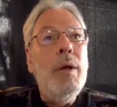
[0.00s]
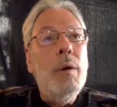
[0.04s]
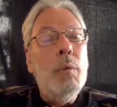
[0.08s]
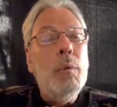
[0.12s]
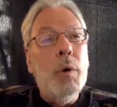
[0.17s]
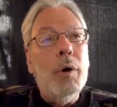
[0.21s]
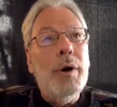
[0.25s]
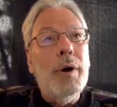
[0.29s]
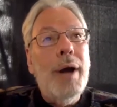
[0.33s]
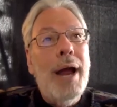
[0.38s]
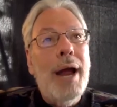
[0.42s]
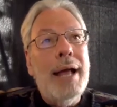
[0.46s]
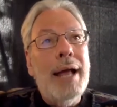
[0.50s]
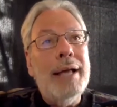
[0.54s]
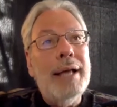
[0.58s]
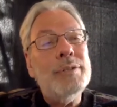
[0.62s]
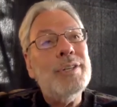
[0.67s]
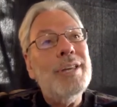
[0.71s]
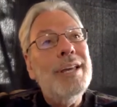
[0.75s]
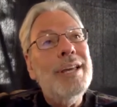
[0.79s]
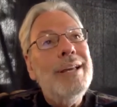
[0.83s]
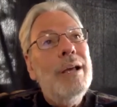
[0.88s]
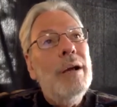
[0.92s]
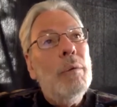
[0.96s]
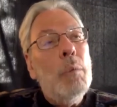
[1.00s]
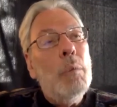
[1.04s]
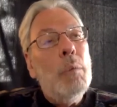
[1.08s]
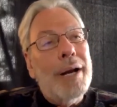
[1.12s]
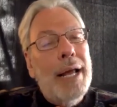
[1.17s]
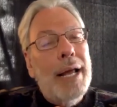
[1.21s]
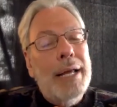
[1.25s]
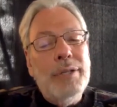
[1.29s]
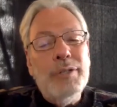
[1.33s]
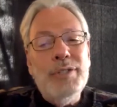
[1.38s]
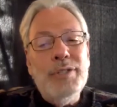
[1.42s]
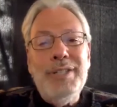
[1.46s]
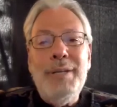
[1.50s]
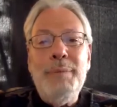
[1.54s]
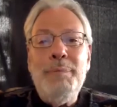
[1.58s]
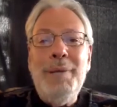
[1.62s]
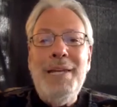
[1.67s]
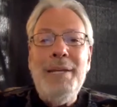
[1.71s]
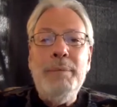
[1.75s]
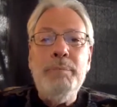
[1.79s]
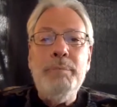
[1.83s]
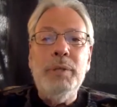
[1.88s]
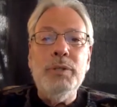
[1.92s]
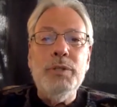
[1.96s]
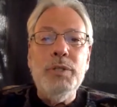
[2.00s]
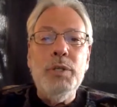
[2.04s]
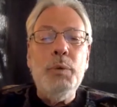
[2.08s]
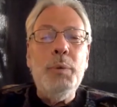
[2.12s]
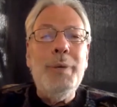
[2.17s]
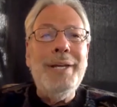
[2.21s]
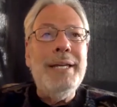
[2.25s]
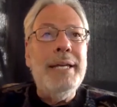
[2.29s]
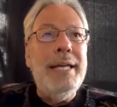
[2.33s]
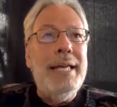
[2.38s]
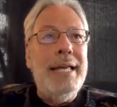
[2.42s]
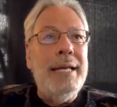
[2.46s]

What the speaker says: Whereas what I see people doing